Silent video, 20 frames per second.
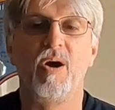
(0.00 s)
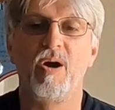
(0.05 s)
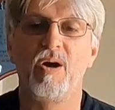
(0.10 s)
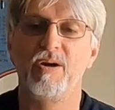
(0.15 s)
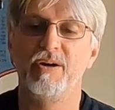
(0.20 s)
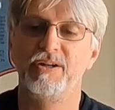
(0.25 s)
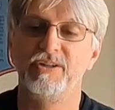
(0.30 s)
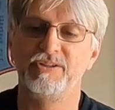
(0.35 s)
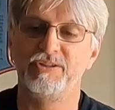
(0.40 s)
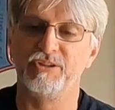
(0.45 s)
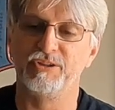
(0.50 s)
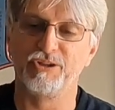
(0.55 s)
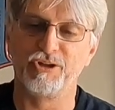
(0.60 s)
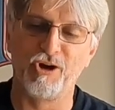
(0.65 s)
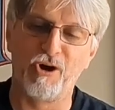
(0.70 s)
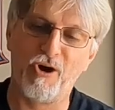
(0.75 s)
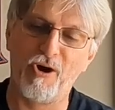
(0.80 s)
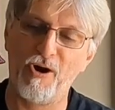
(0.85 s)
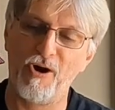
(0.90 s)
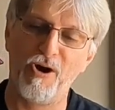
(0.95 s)
Or is the
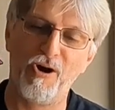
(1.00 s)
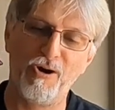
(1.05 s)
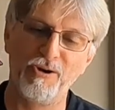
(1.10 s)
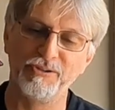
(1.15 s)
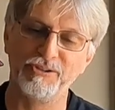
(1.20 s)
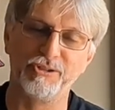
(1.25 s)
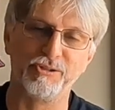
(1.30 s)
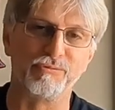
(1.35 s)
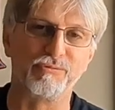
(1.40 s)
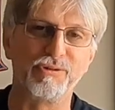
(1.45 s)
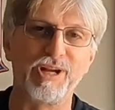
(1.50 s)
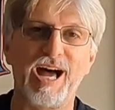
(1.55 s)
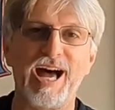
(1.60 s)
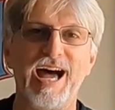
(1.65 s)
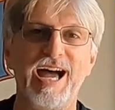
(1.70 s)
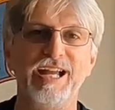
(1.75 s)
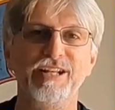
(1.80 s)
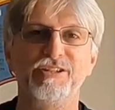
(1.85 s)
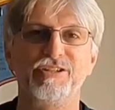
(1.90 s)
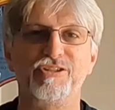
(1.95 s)
call to
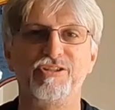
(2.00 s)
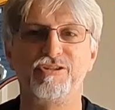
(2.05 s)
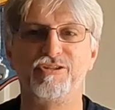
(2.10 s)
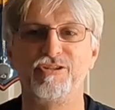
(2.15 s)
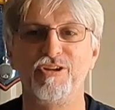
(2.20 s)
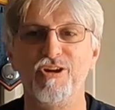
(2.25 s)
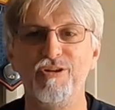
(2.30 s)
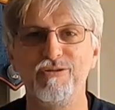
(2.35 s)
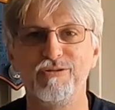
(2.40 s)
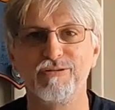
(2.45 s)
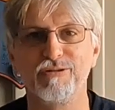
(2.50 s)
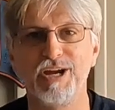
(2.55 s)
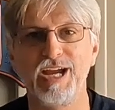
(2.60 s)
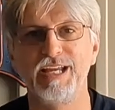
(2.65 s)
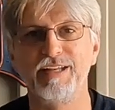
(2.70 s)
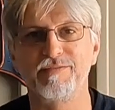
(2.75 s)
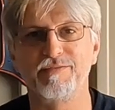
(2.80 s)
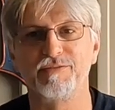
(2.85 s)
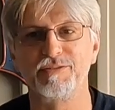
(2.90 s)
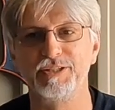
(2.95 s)
ride so
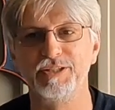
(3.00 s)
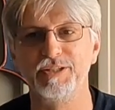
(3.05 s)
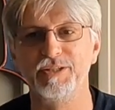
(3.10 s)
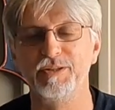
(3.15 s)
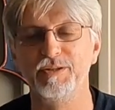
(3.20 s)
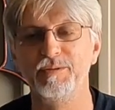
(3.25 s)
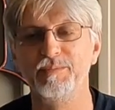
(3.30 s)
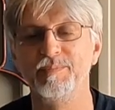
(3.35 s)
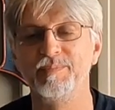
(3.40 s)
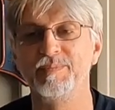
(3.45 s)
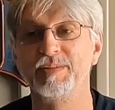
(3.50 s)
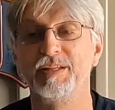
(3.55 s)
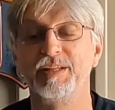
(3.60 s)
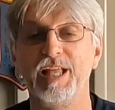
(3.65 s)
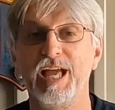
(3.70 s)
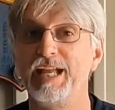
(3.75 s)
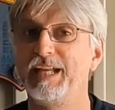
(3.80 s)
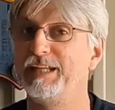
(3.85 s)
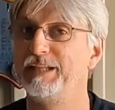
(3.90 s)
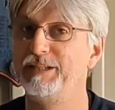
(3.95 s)
great for you,
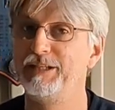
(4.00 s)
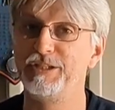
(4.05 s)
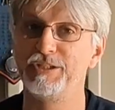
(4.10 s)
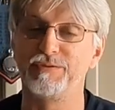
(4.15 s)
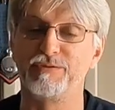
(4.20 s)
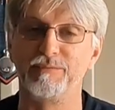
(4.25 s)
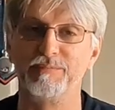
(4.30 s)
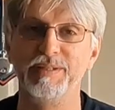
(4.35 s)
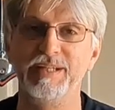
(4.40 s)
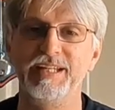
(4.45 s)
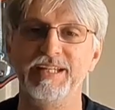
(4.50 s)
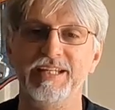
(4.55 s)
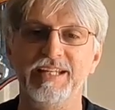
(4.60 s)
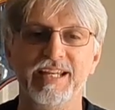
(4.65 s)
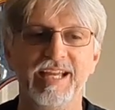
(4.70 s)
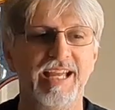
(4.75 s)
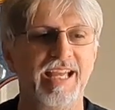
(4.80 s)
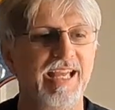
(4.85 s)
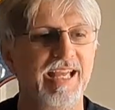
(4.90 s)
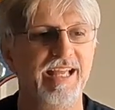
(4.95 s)
like it is for me,
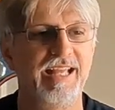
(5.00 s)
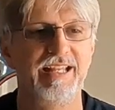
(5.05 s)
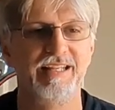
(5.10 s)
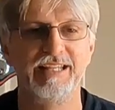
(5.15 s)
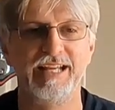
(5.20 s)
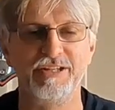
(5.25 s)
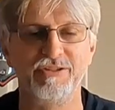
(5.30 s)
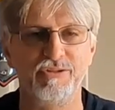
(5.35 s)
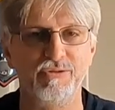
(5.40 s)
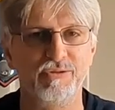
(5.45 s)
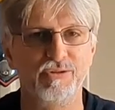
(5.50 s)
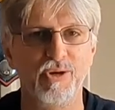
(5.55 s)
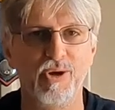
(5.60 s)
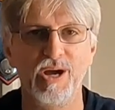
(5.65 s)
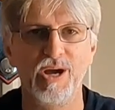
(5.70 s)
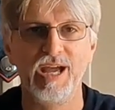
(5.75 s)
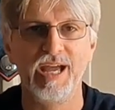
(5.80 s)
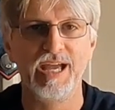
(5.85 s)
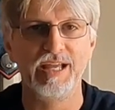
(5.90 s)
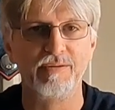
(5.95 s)
that you
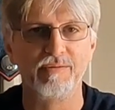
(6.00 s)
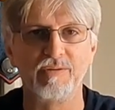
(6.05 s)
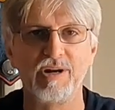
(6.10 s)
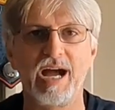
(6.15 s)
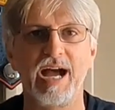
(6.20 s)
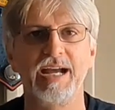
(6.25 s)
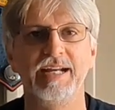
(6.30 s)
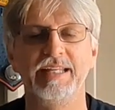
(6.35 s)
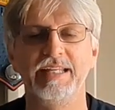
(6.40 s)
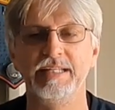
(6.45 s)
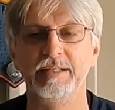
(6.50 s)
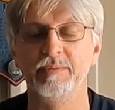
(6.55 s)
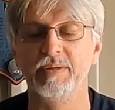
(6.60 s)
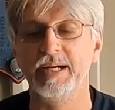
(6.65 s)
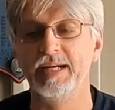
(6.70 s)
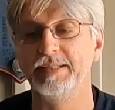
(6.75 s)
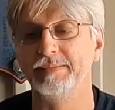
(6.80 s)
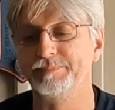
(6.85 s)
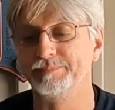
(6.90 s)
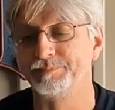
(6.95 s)
go ahead and ride
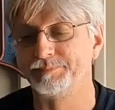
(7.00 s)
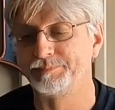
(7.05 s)
anyway?